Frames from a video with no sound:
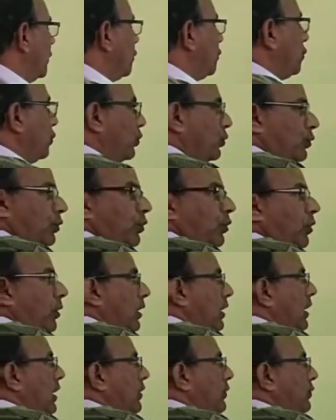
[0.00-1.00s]
Due
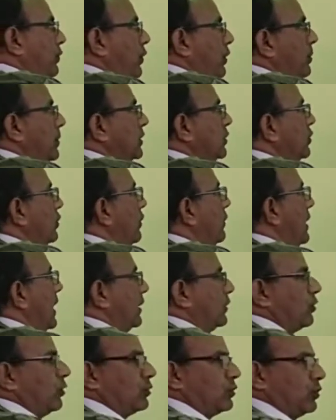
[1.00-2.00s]
to formation of
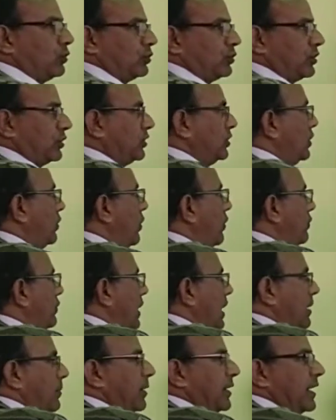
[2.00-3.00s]
electron dot structure of
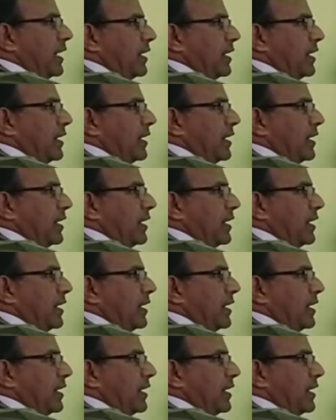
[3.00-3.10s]
carbon